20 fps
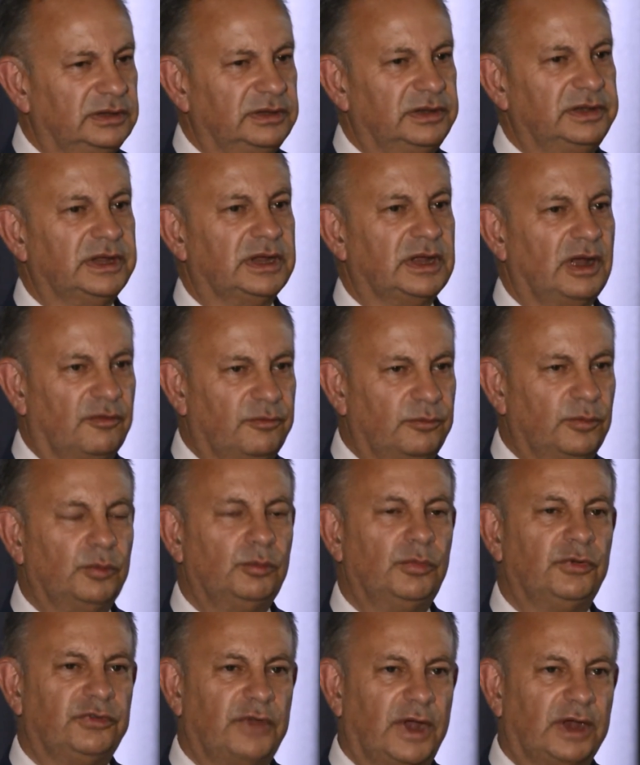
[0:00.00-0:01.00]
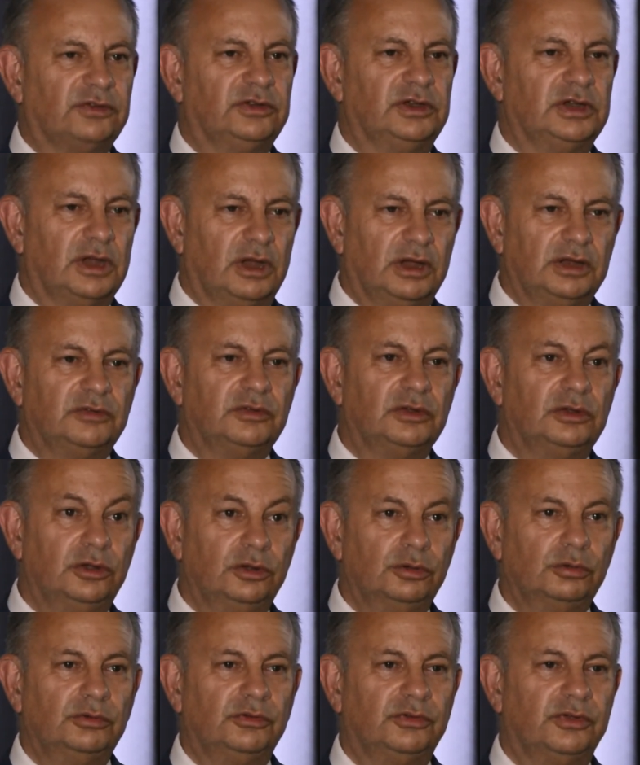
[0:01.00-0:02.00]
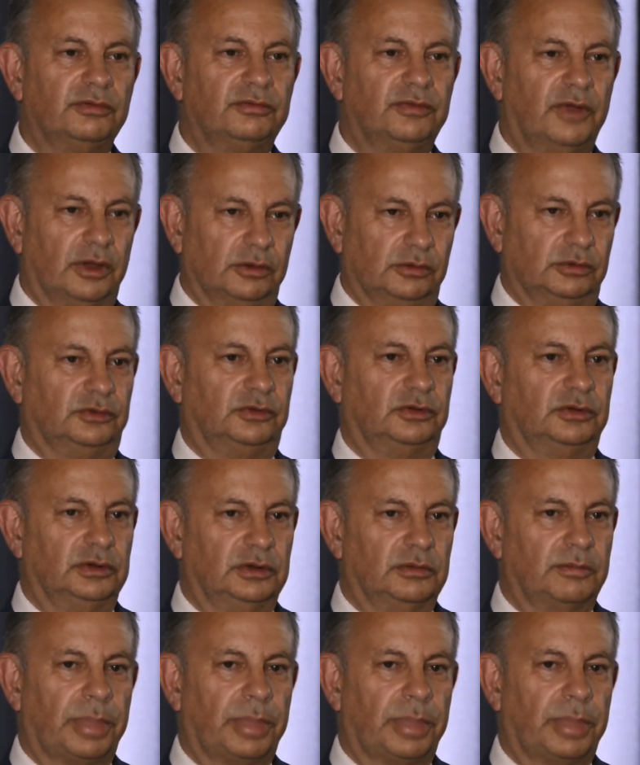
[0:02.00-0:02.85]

the government was actually going to lose the vote.